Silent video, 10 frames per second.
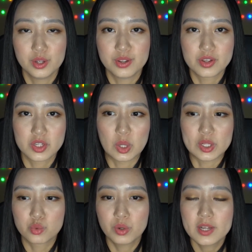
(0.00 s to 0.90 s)
So
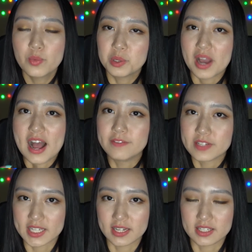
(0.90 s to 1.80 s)
it's really when you
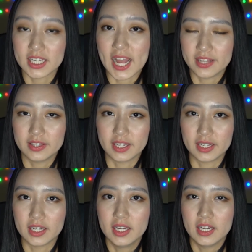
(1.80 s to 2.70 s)
emphasize the
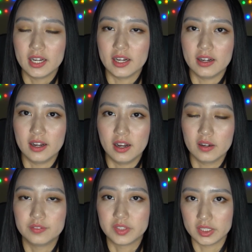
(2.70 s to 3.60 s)
ending
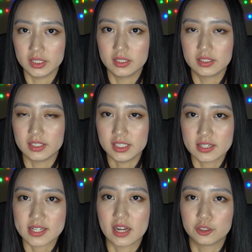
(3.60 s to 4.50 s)
of the E
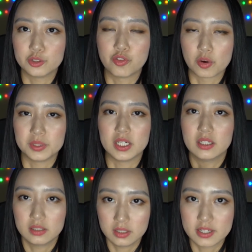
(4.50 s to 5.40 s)
sound to form
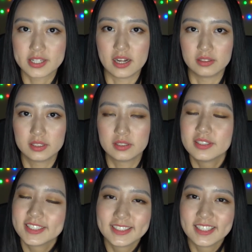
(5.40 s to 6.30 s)
the sound.
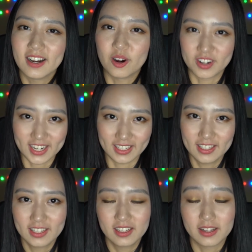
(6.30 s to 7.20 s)
Alright,
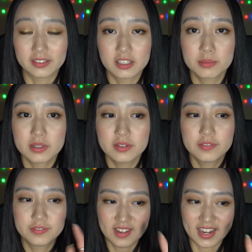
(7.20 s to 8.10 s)
letter number
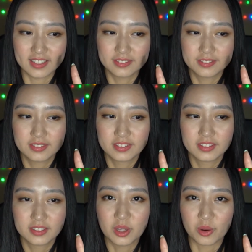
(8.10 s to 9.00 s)
5.
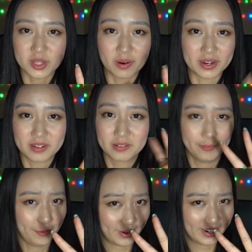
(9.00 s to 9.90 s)
No, sorry,
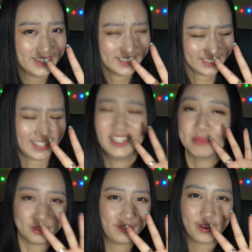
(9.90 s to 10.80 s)
4. Letter
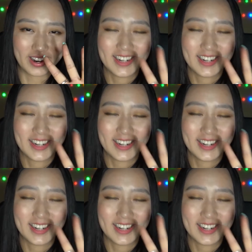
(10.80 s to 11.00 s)
number 4.